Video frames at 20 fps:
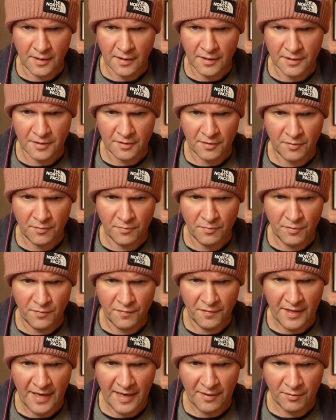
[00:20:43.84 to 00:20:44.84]
So I'll
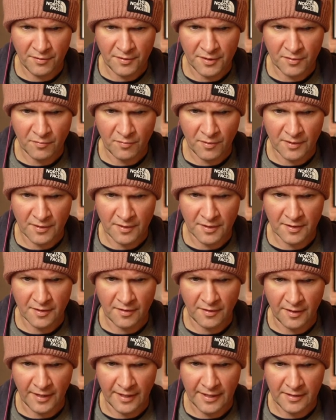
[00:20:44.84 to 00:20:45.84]
move the arrow to one
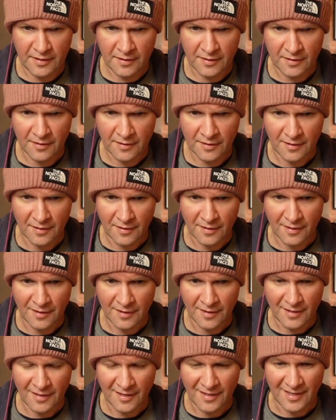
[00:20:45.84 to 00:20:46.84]
side.
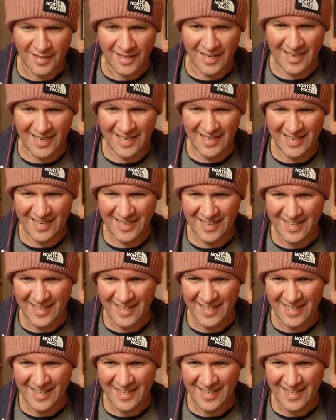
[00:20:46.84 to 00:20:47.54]
Then